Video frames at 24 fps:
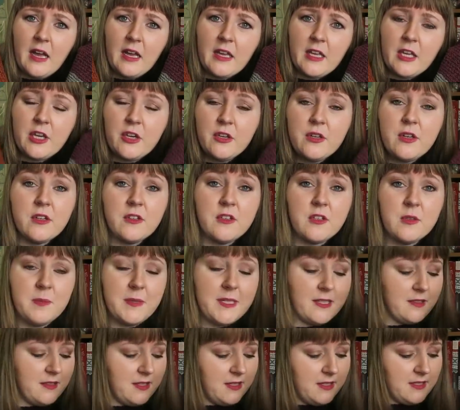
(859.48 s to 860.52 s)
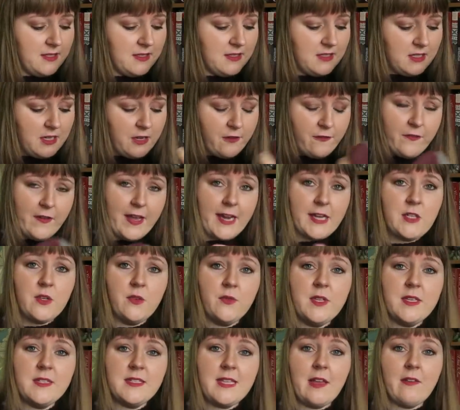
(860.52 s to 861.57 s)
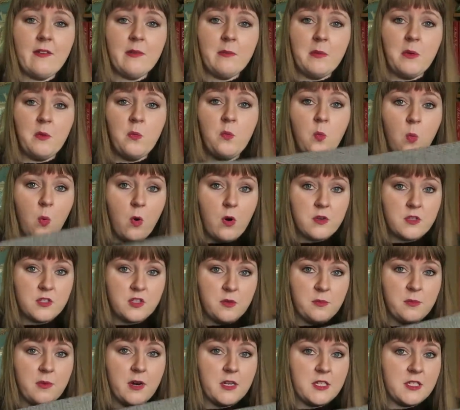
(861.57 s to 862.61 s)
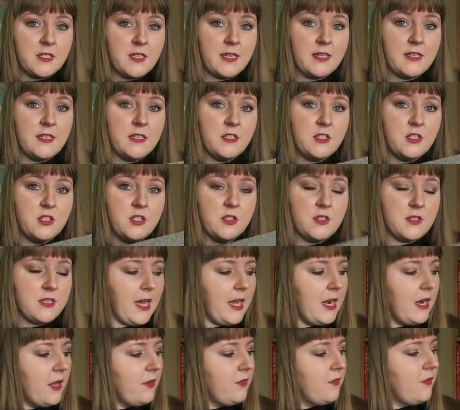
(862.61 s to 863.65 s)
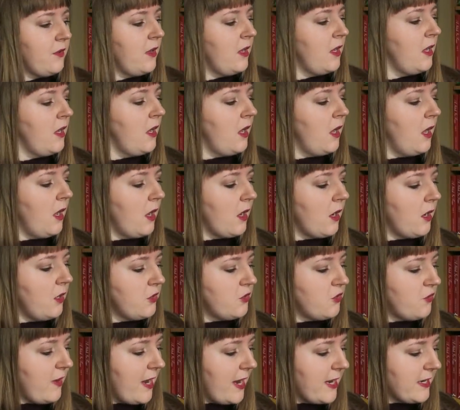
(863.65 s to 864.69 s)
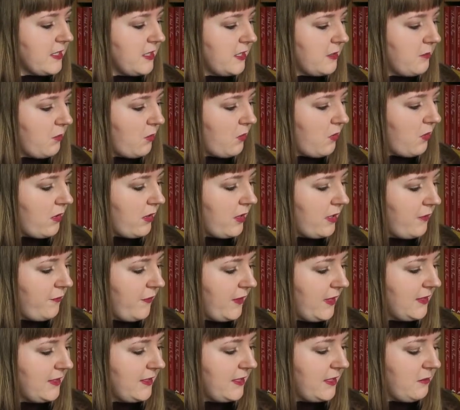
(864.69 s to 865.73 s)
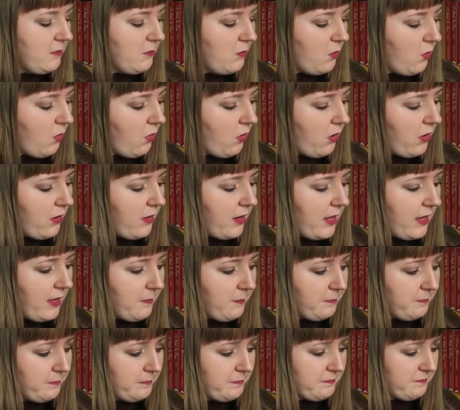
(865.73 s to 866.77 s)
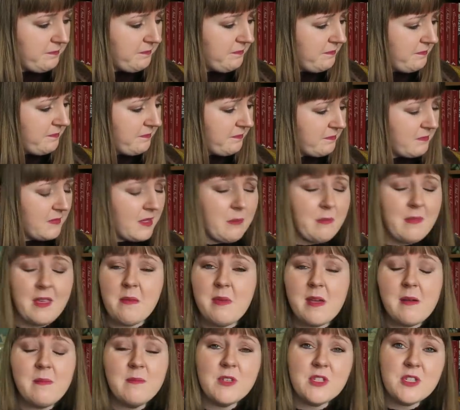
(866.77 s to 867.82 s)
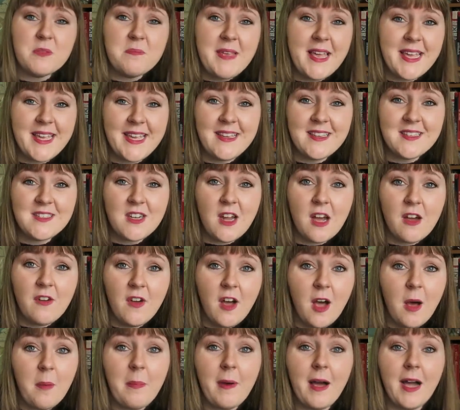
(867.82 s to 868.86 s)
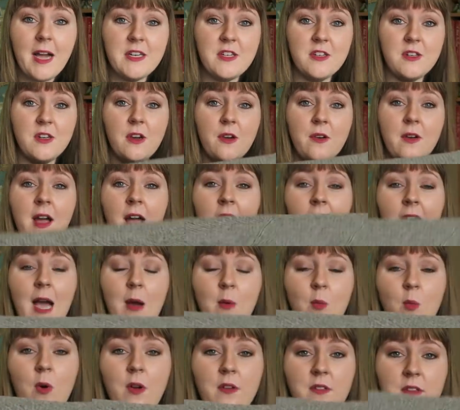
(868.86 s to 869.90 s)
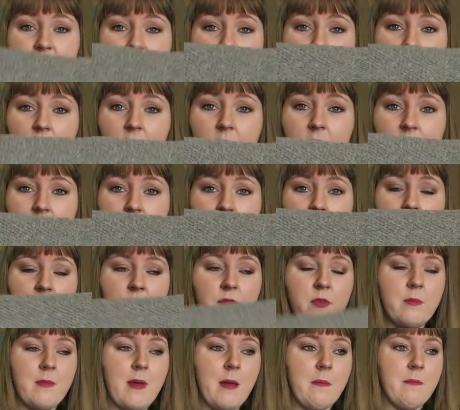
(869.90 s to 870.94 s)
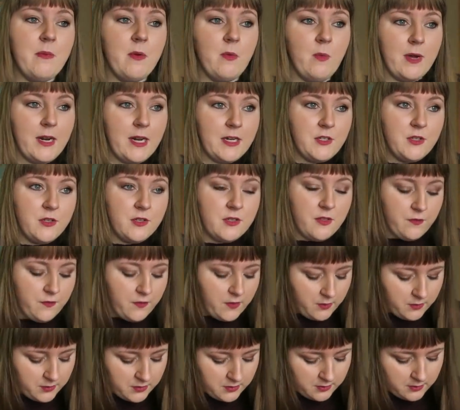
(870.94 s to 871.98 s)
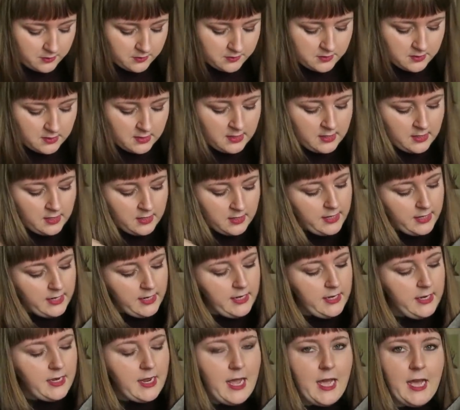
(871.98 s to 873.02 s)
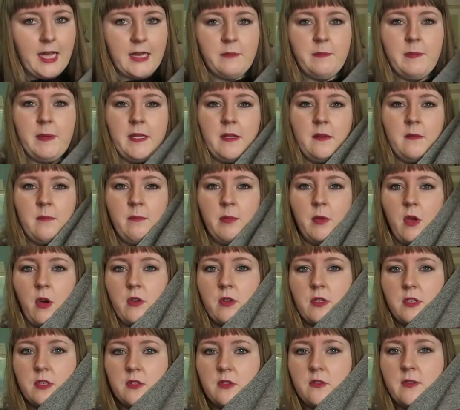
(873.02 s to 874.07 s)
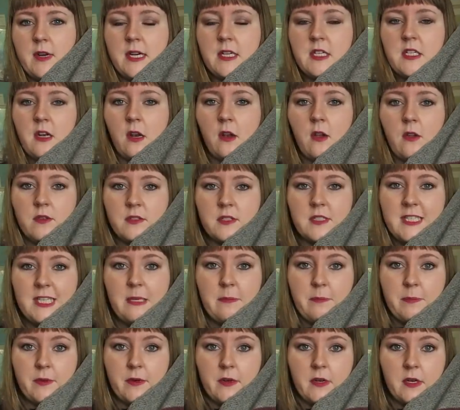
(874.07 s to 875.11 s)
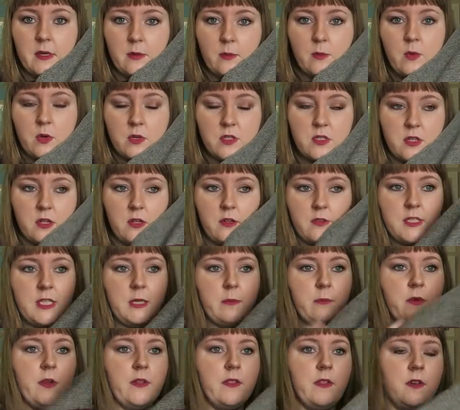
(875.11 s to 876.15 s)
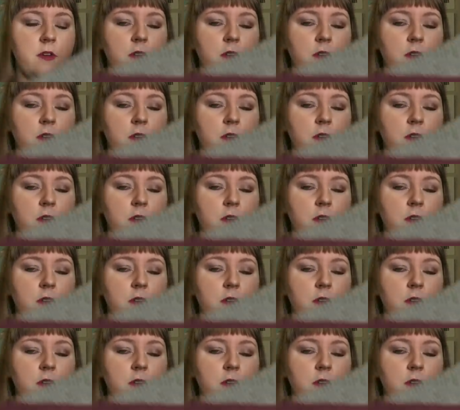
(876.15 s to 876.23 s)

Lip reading: it could also be that this is the effect of this having been worn so much that it's just kind of contracted more and filled in more. And maybe I'm just making stuff up. I don't know. I worn this a lot, and I remember when I took the photos, it had been blocked, stretched a lot deeper. It was a lot deeper at